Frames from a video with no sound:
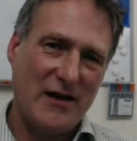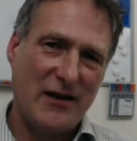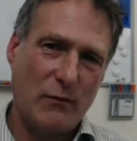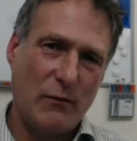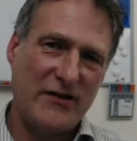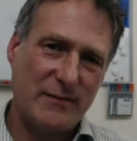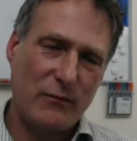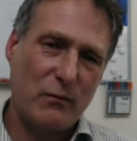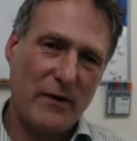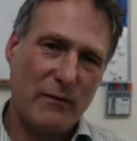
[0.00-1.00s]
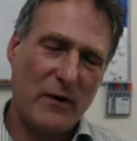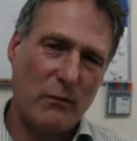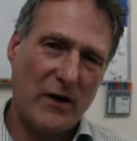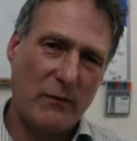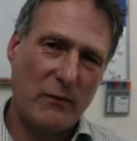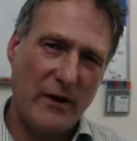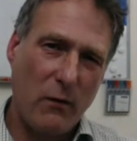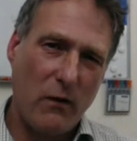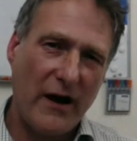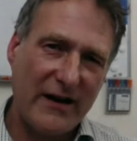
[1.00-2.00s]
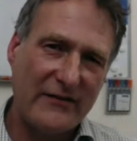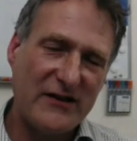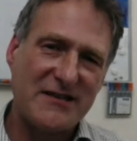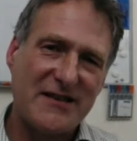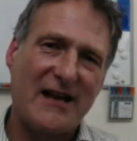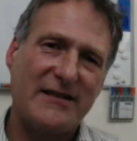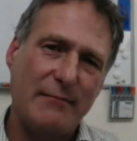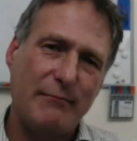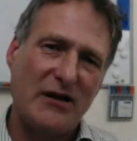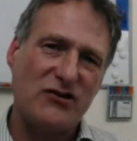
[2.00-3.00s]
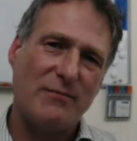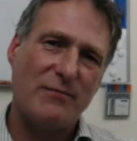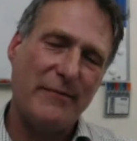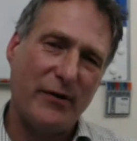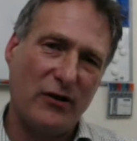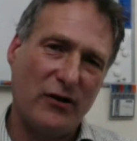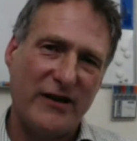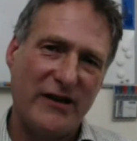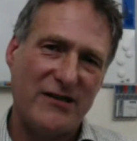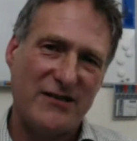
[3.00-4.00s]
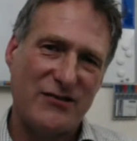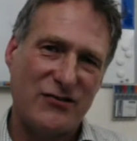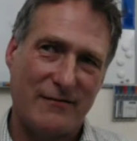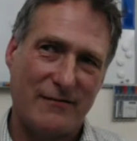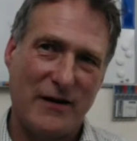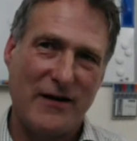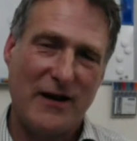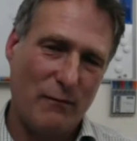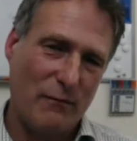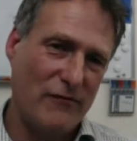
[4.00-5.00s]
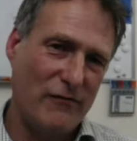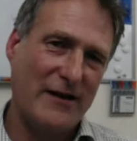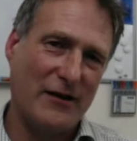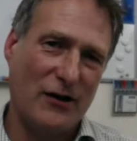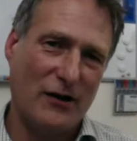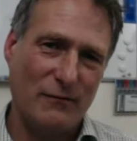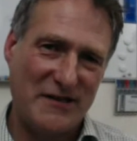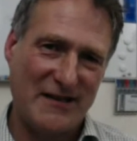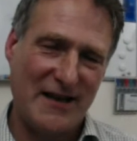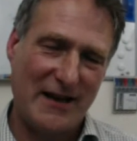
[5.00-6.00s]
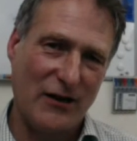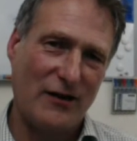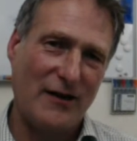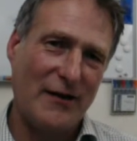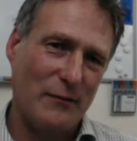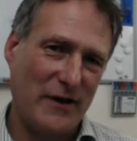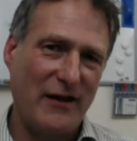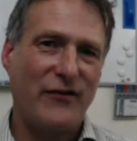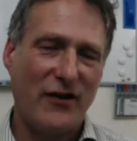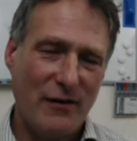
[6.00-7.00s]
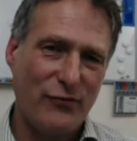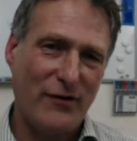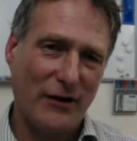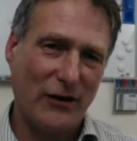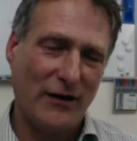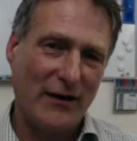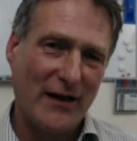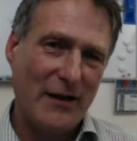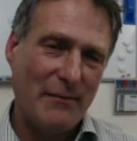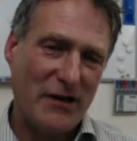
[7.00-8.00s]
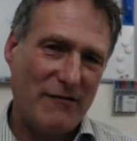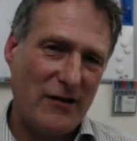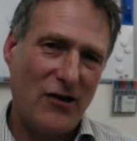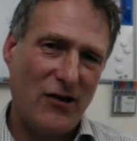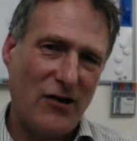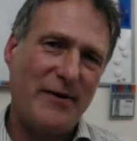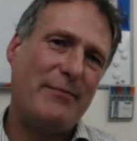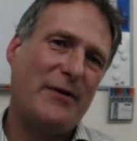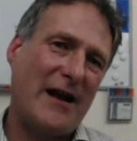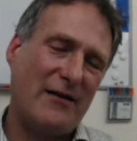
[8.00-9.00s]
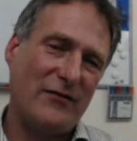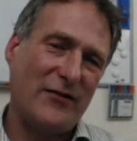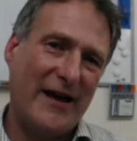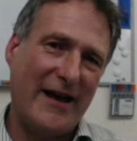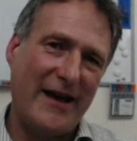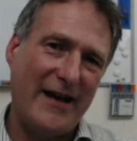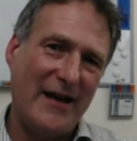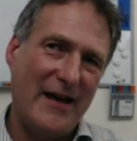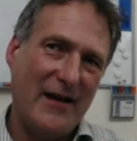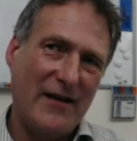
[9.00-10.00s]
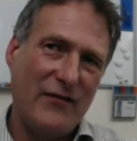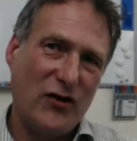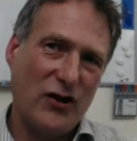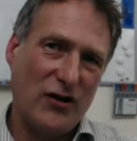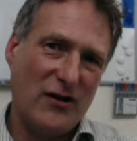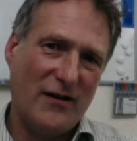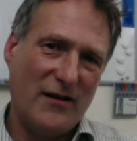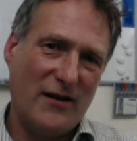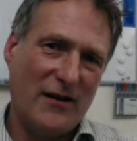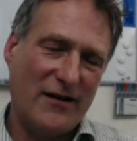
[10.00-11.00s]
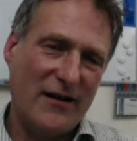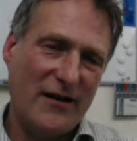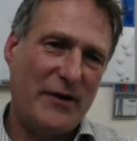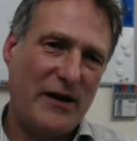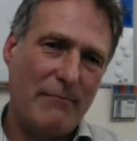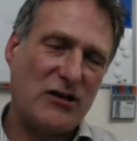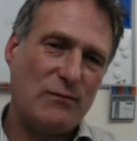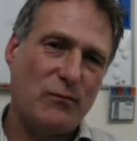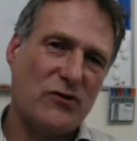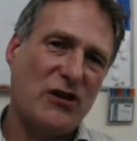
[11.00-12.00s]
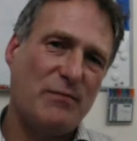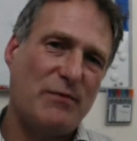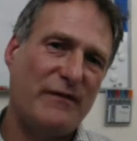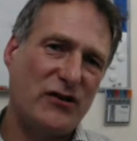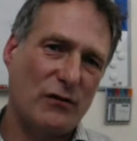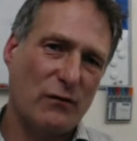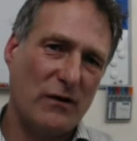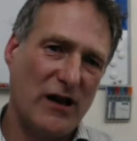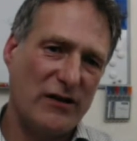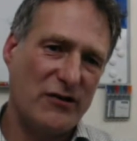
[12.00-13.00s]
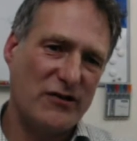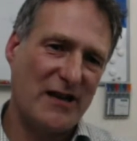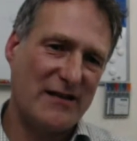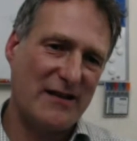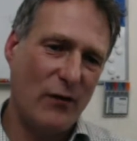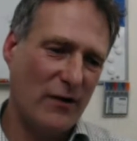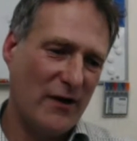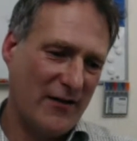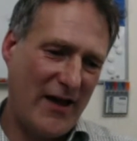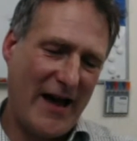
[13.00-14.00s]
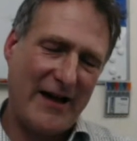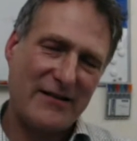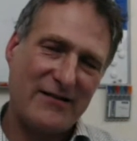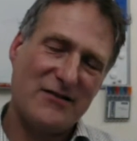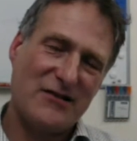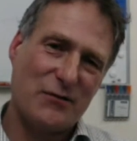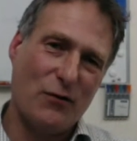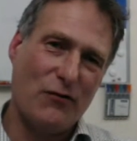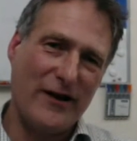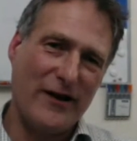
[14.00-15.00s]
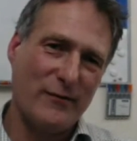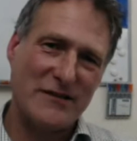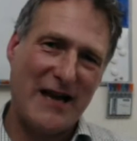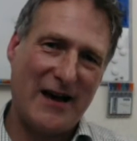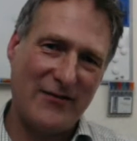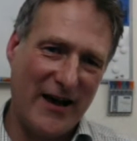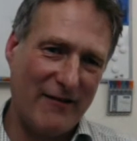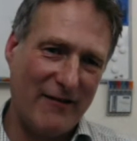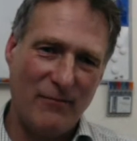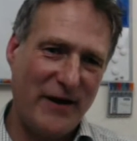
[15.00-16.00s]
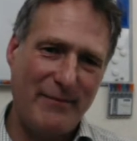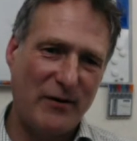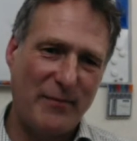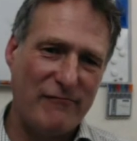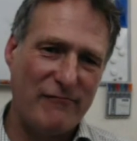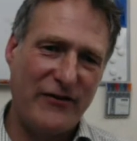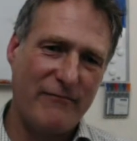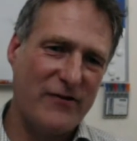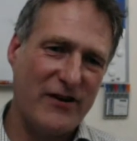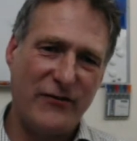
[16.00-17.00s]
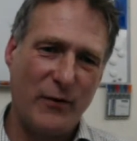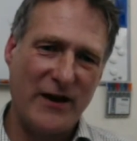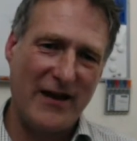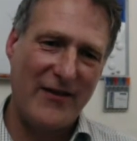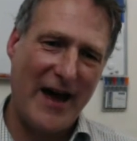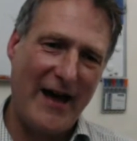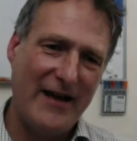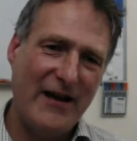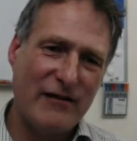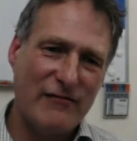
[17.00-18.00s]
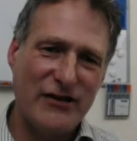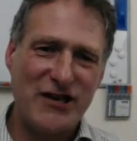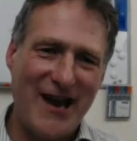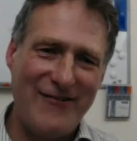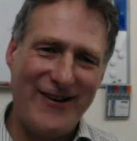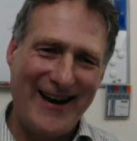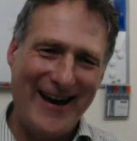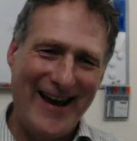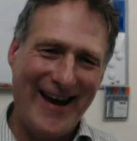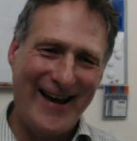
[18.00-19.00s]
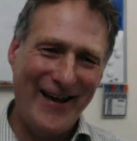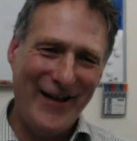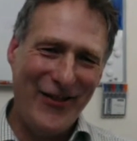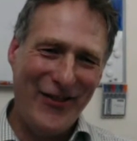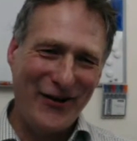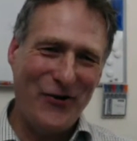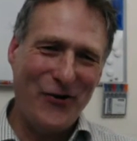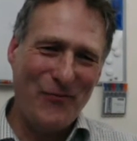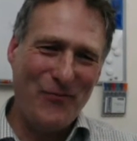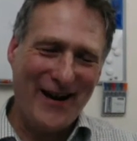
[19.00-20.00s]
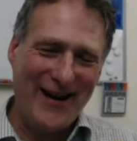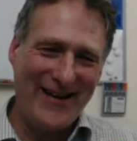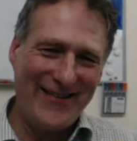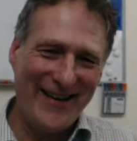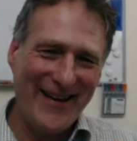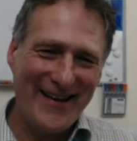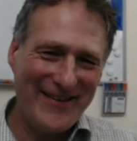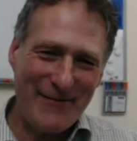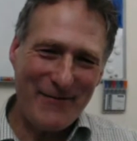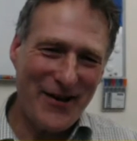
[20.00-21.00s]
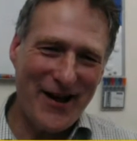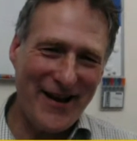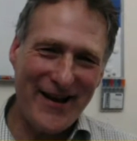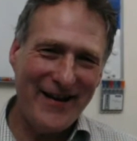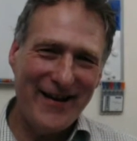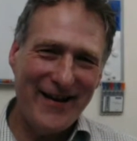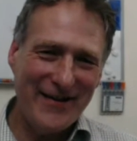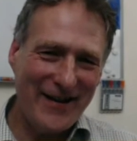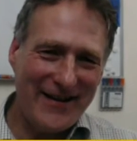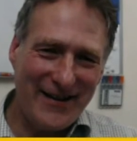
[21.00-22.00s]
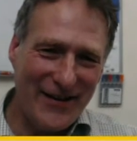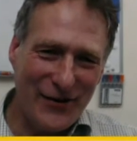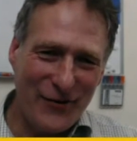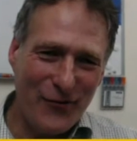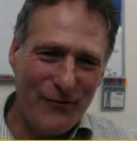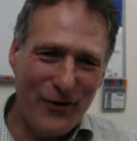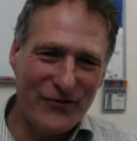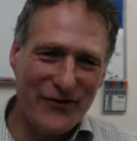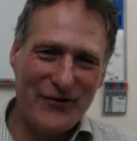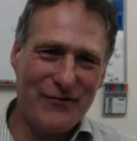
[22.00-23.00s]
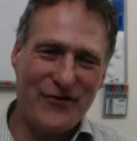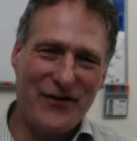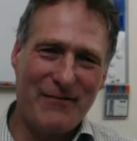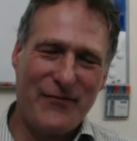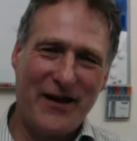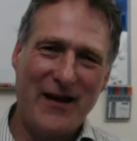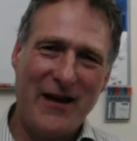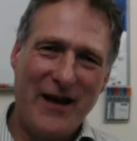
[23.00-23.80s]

you know, we're quite an understanding bunch of people on this show. We read a lot, we see a lot, we interpret a lot. But there are a lot of people out there that are going to be much more superficial. And like you said, Neil, that story that was out there, a lot of people will be retweeting that, resharing it, that Corbyn is some kind of idiot or monster or something.